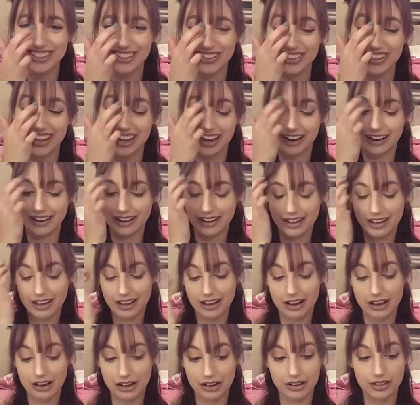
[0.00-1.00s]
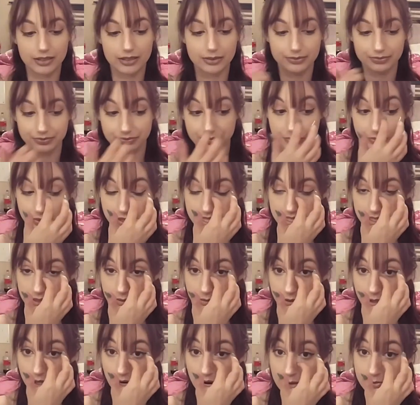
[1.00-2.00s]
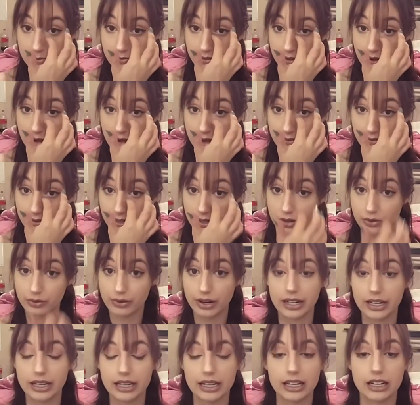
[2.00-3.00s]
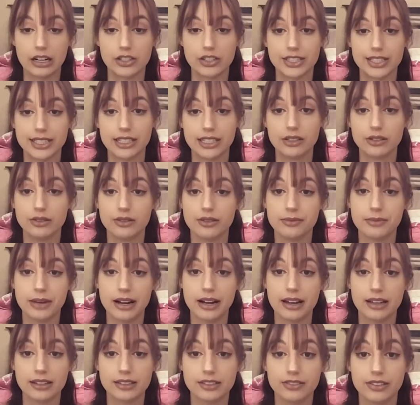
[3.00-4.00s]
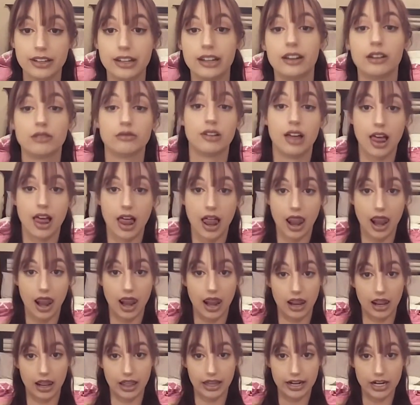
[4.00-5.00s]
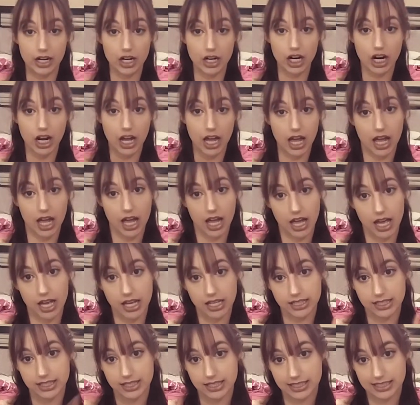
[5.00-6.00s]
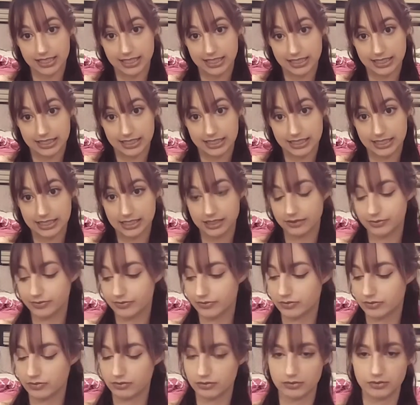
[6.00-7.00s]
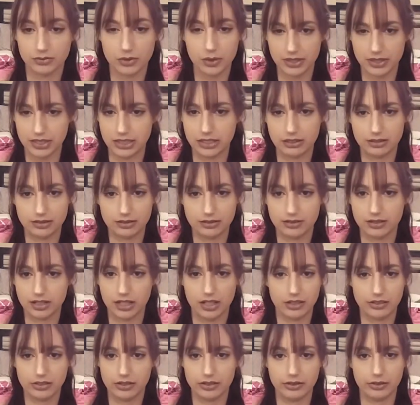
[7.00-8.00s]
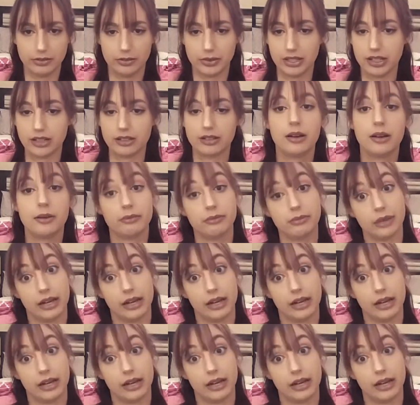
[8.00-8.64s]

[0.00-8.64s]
so yeah, um, please subscribe if you haven't already, and I'll see you in my next video. Later, guys. What was this? I don't know about that.